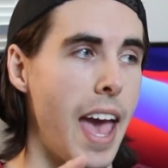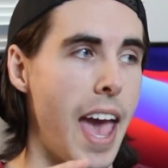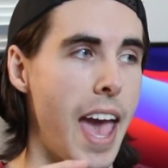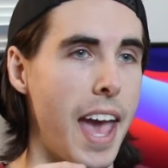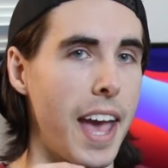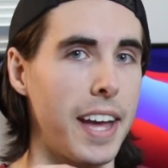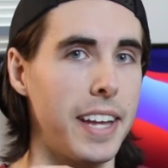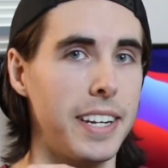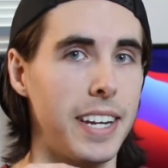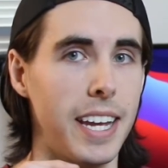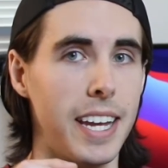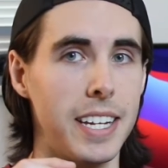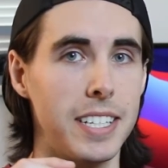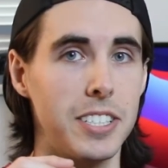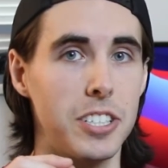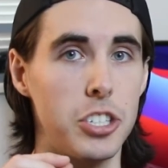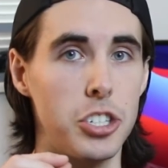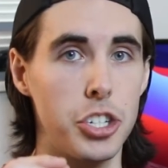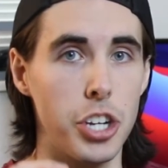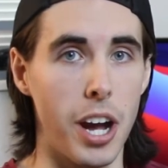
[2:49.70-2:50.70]
and
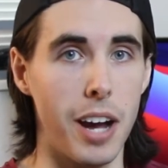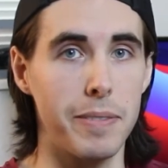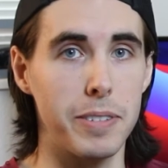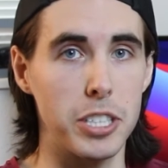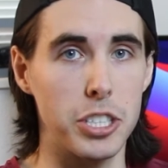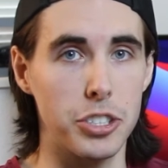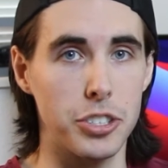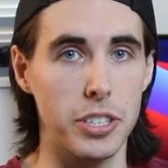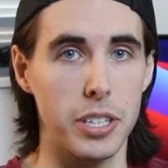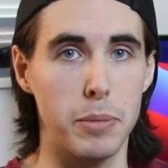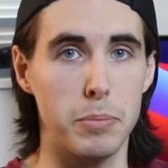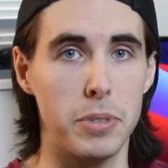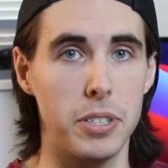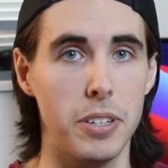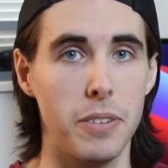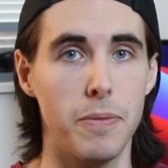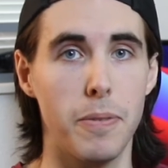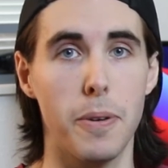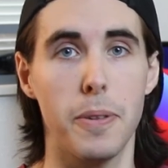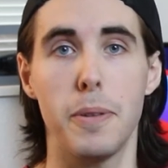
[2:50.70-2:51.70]
it's
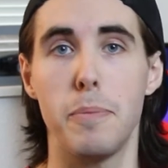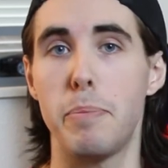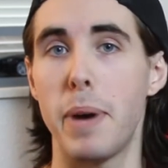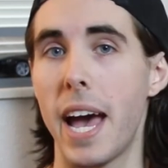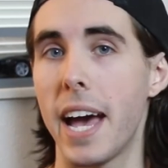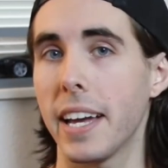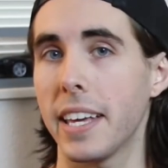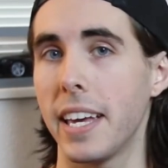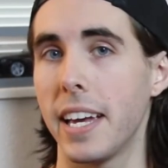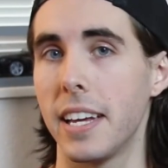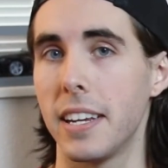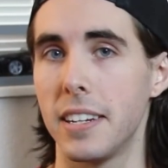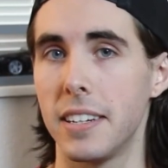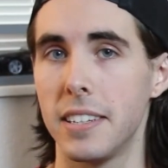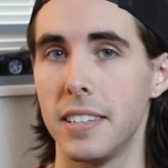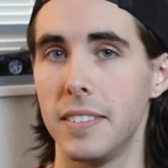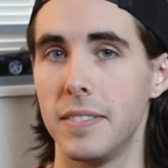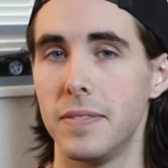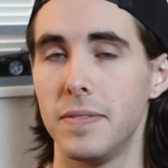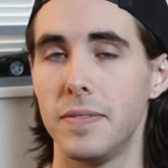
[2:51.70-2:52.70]
JavaScript for the
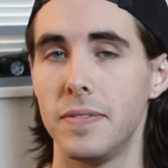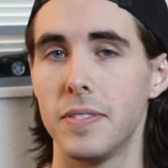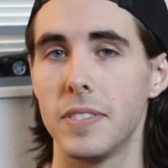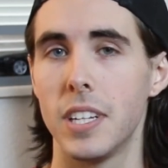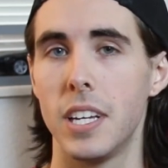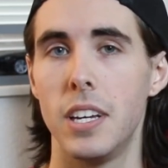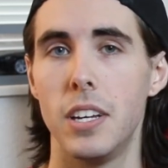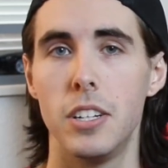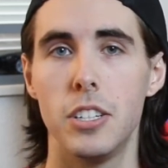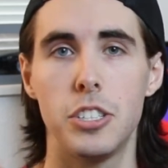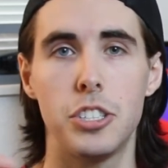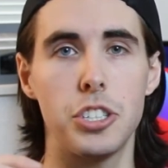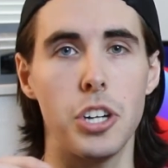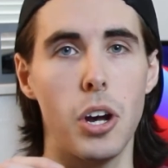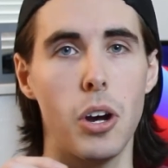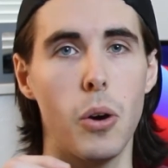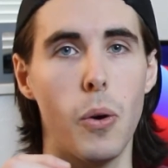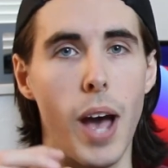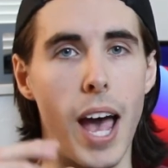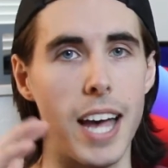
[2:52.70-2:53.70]
backend.
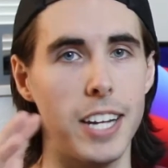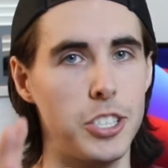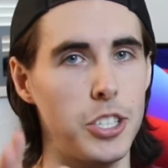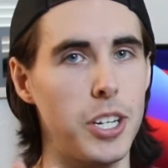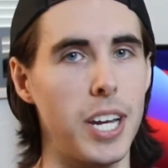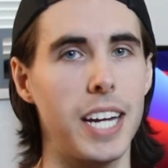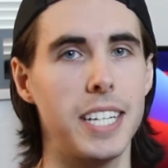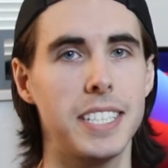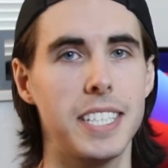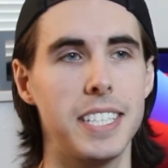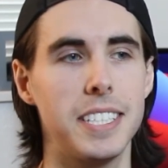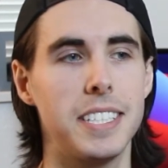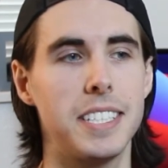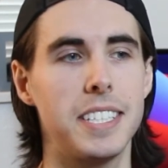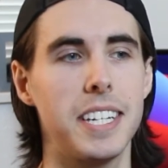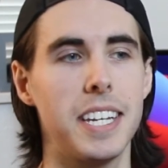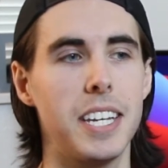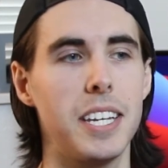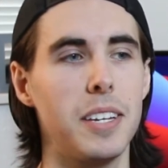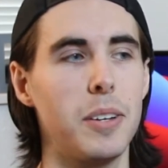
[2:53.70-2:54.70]
So, as you guys can
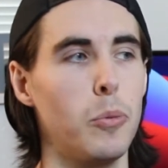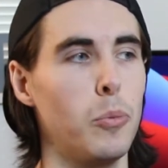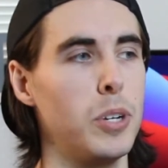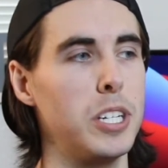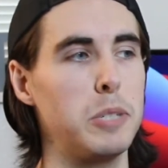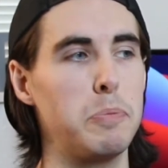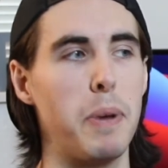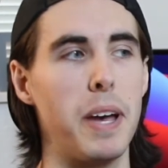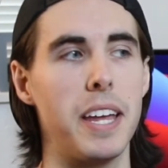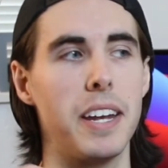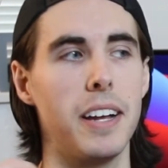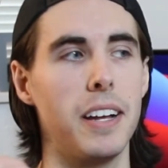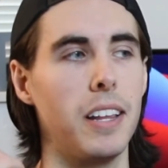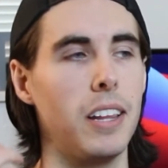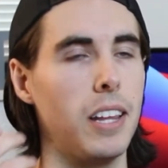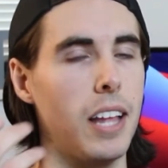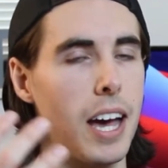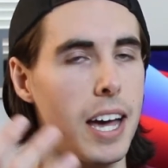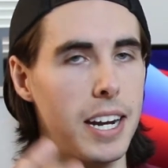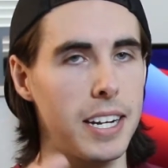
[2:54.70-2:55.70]
see, we spent a
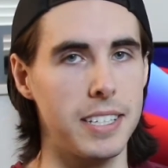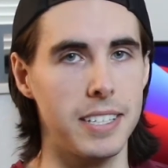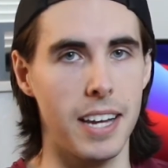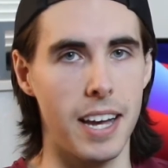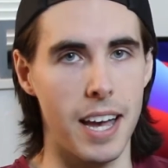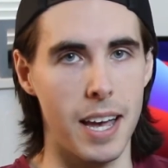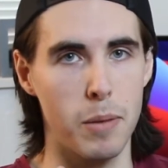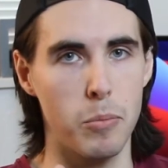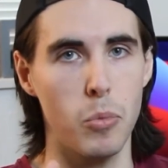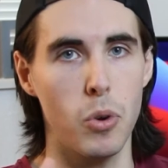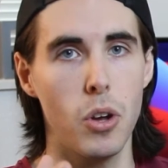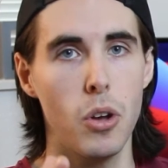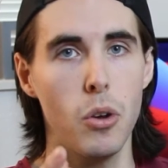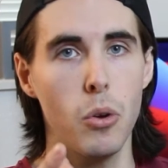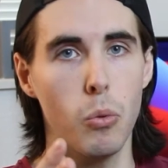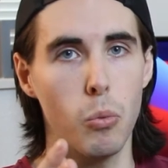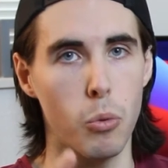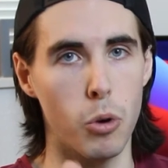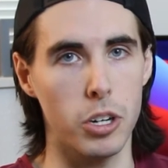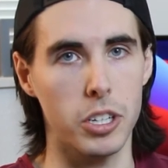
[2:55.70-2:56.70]
lot of time
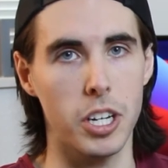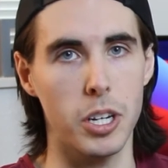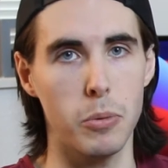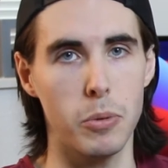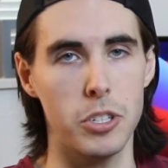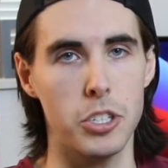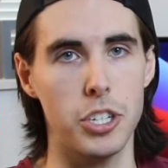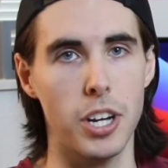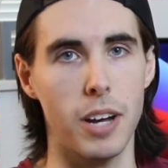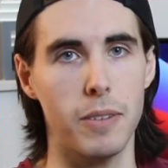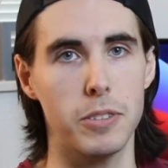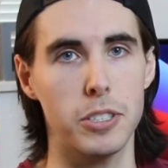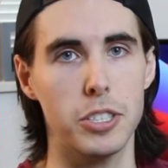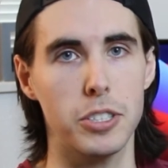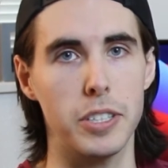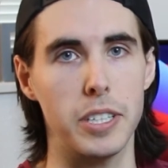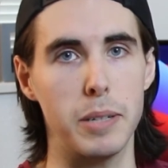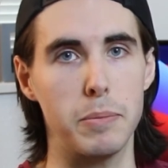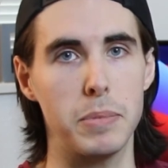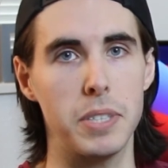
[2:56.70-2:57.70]
working with
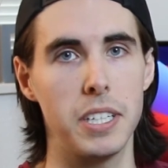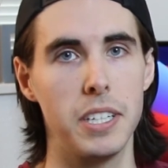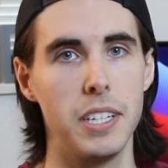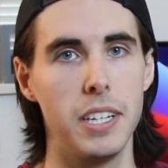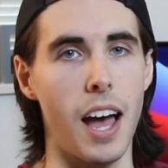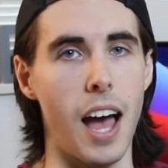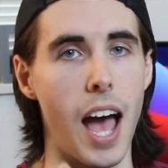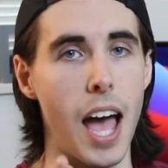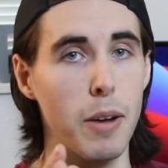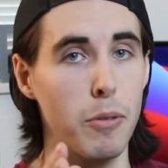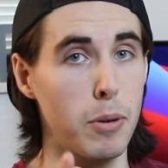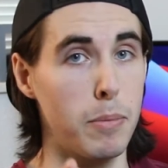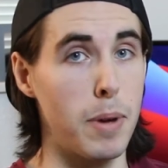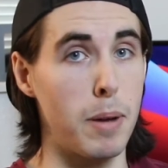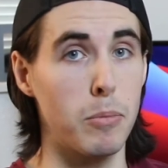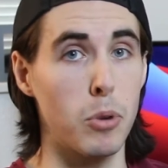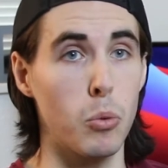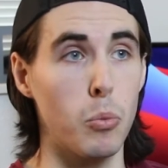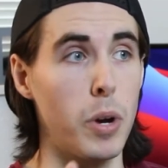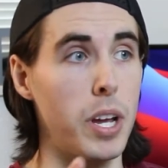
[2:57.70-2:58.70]
JavaScript. I
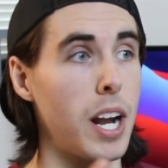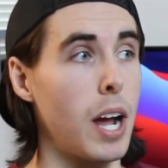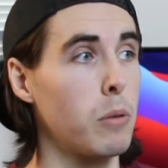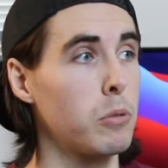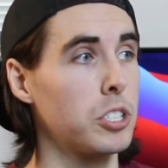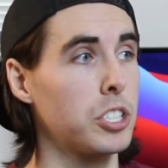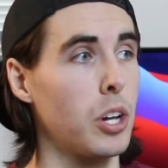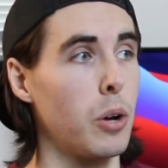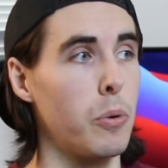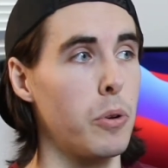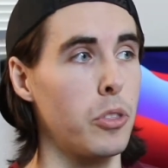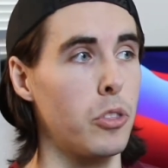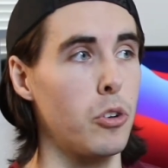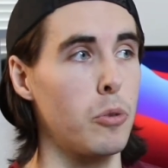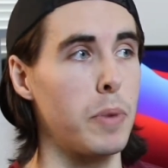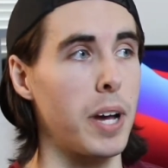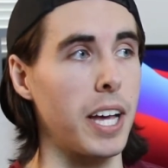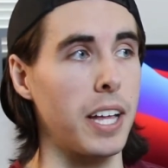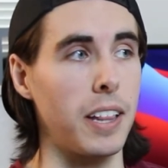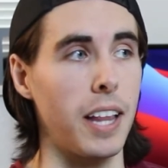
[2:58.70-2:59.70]
remember when I was going
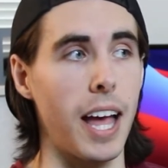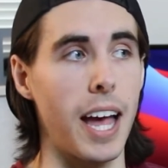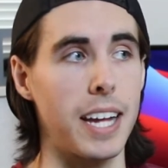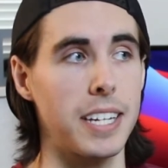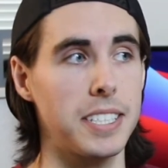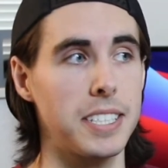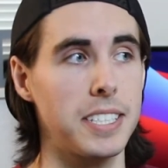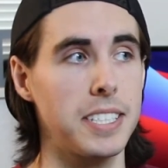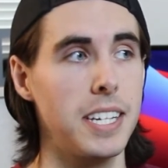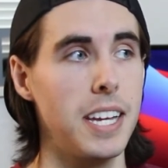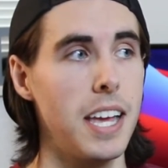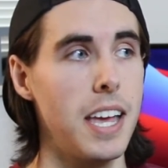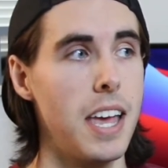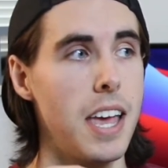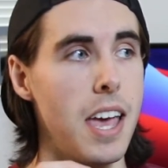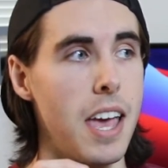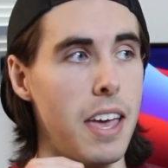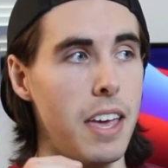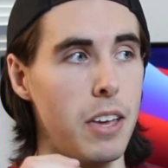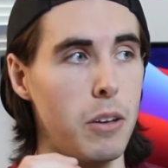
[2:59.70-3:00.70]
through my class,
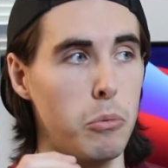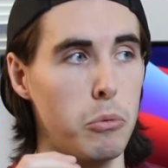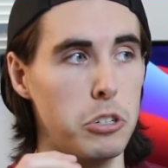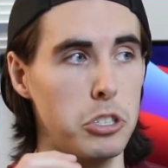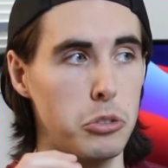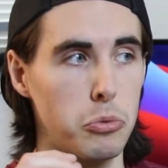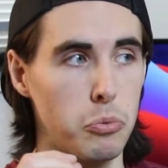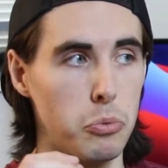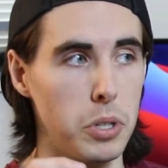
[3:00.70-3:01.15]
it was